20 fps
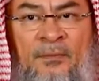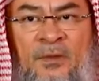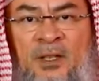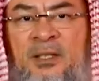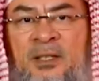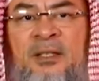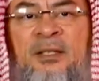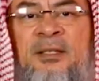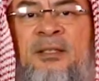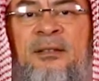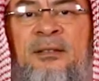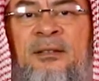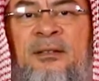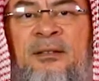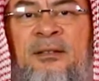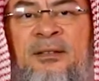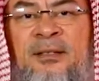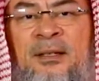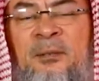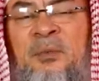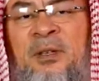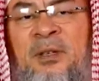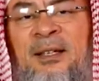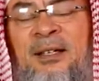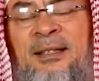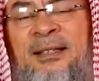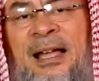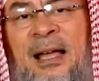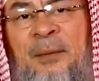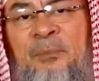This is something
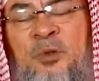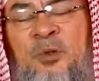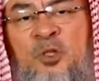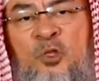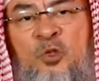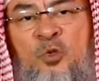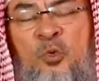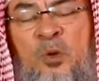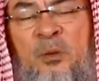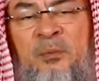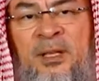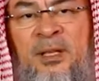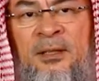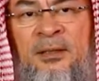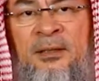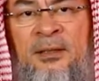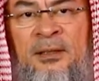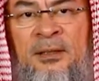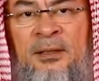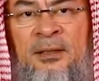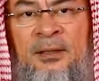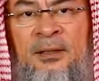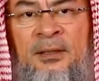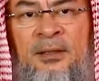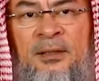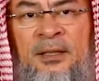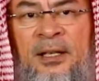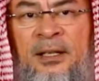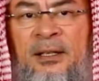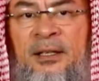that happens to women,
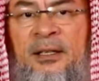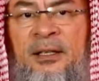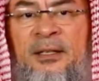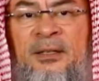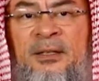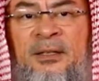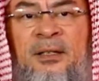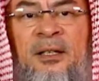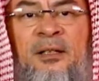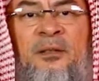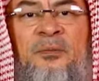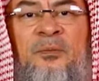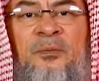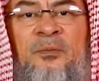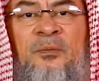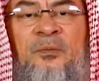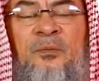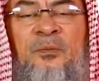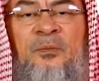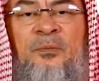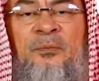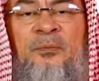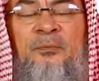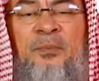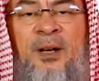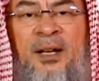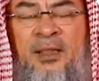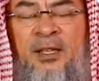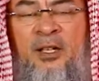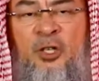and it's not
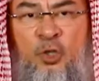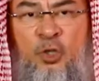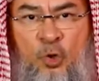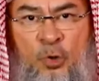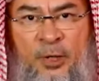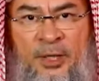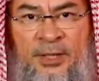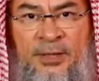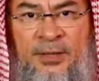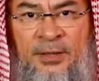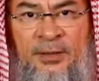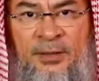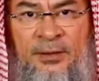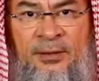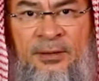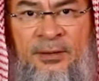by their choice.